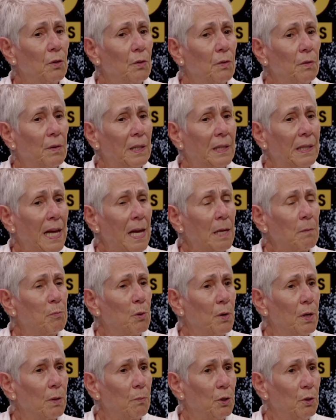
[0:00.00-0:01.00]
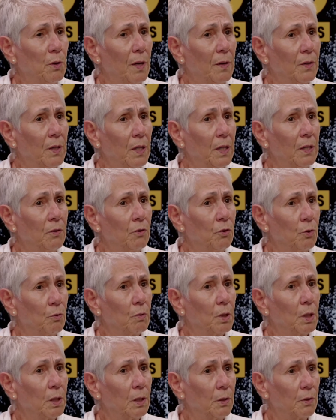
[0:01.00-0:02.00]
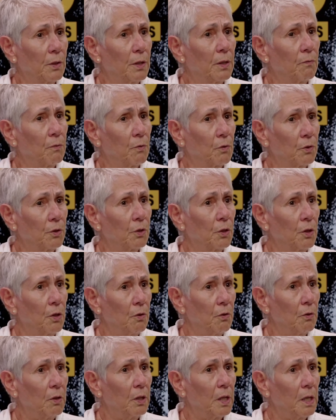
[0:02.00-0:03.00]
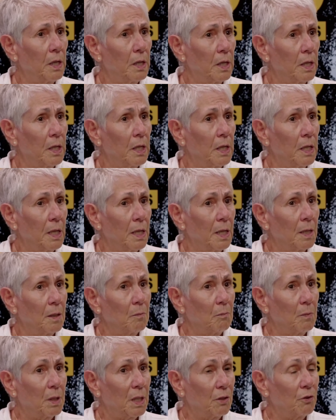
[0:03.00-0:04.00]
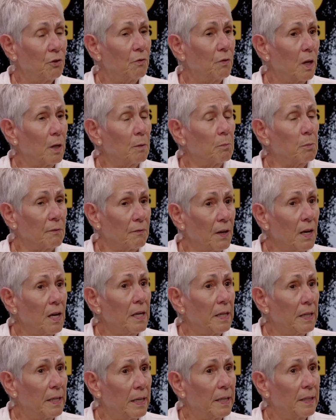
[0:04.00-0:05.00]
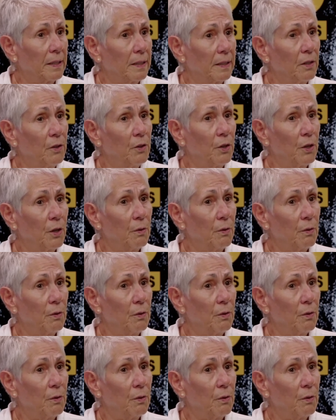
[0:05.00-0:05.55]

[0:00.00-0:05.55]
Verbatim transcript: at that point when you have kids, you're really looking for security, right? because you've got to provide. Right. I mean, know? I